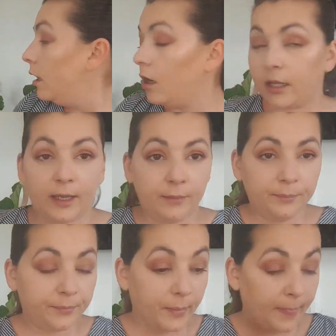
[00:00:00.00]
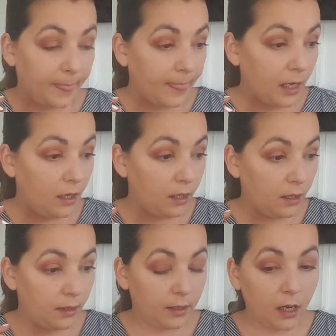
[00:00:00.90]
Okay,
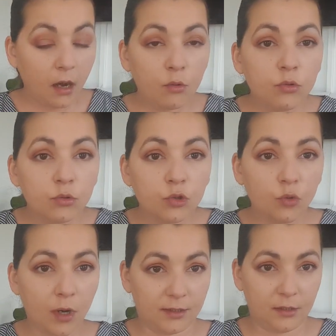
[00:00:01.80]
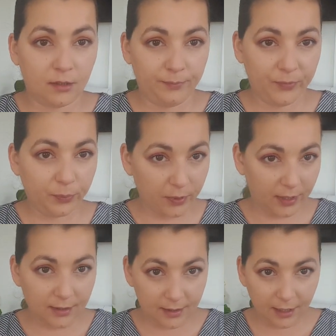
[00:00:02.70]
how to water the
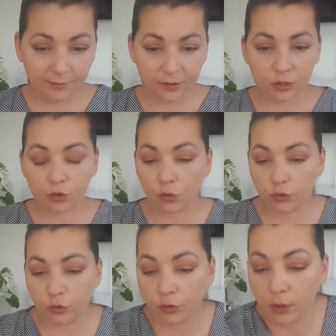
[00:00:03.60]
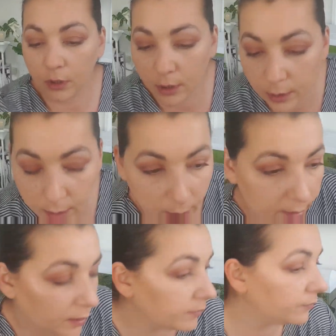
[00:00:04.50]
plant? I just told you. I
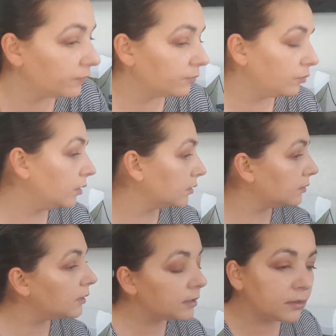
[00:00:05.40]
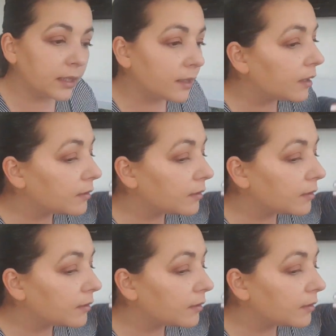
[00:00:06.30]
have, let's take